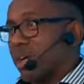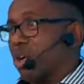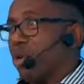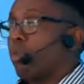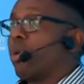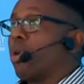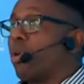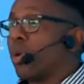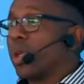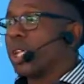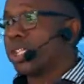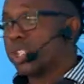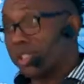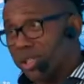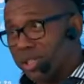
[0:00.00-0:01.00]

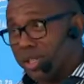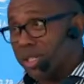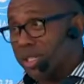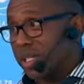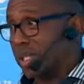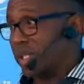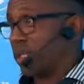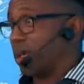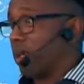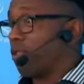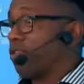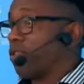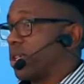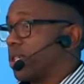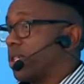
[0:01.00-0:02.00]
employers don't
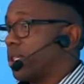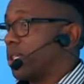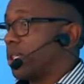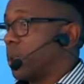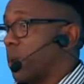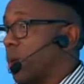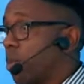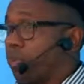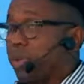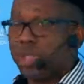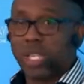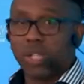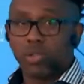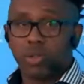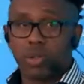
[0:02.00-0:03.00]
often open
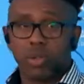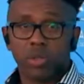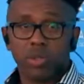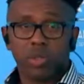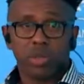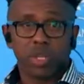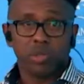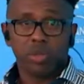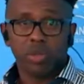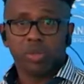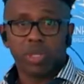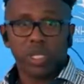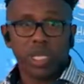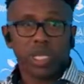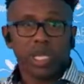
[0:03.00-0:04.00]
their doors so that
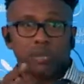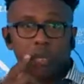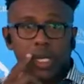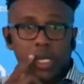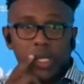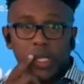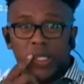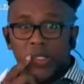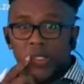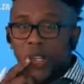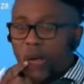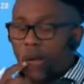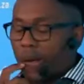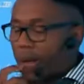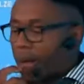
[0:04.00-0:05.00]
people can get practical
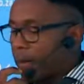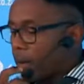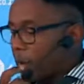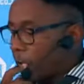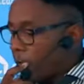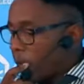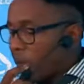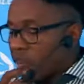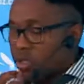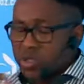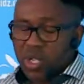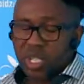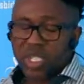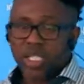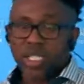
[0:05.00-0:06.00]
training.
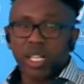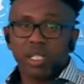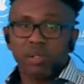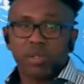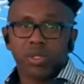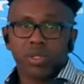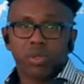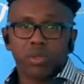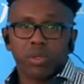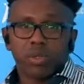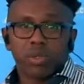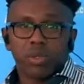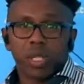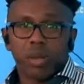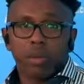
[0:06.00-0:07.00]
Also, understandably so,
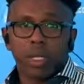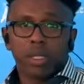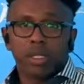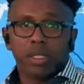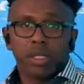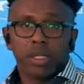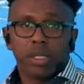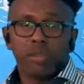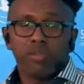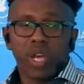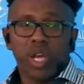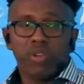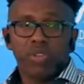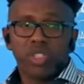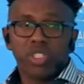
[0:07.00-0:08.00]
because I mean, if
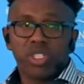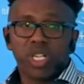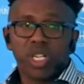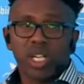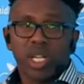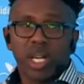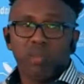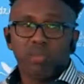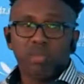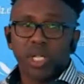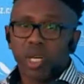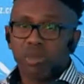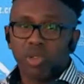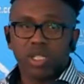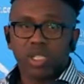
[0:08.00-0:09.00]
I have an engineering
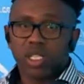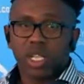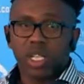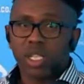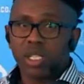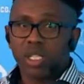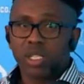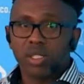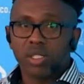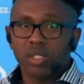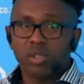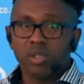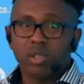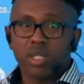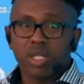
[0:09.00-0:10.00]
company, I'm not a training
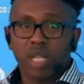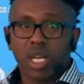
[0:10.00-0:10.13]
institution.